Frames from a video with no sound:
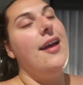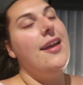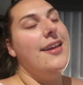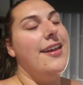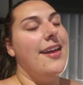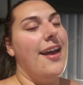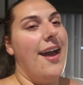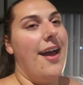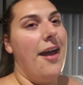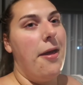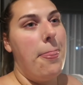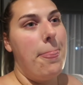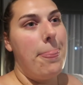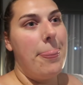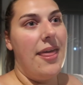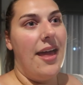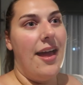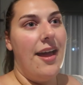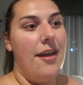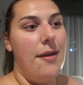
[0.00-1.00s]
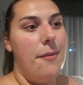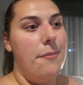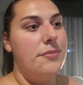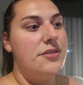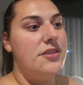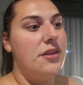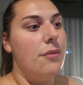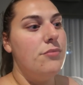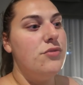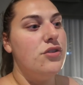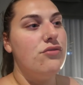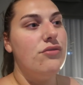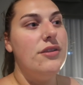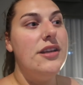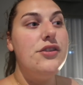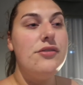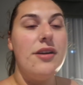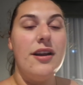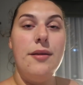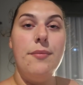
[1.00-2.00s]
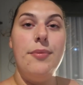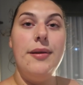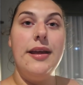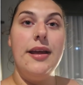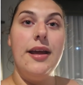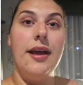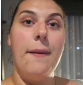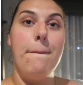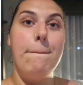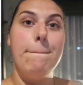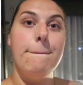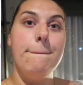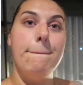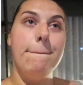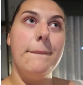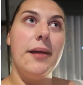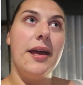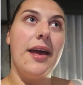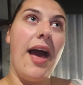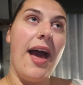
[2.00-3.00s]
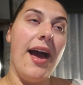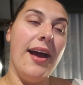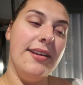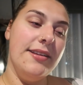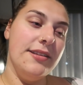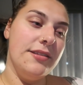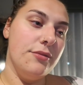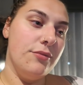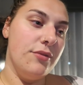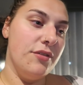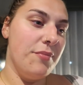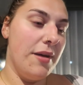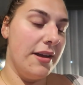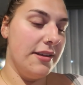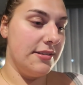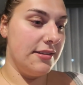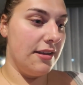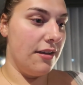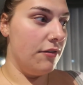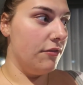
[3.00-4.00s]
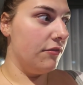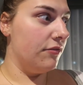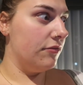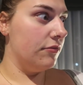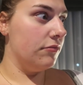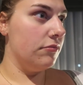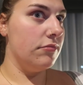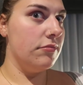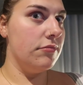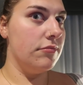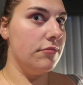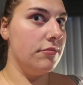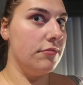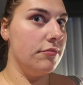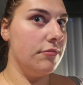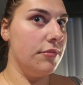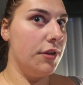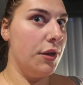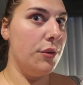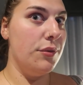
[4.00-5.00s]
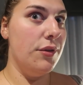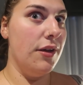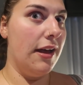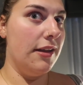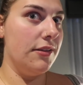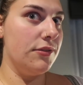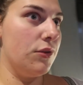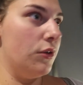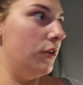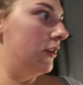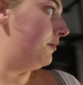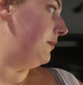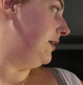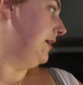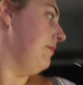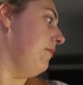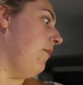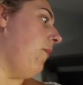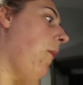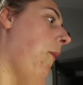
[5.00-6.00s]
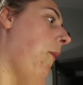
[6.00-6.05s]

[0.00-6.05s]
Yeah, so I'm just really trying to be kind with myself. Who the hell's calling me?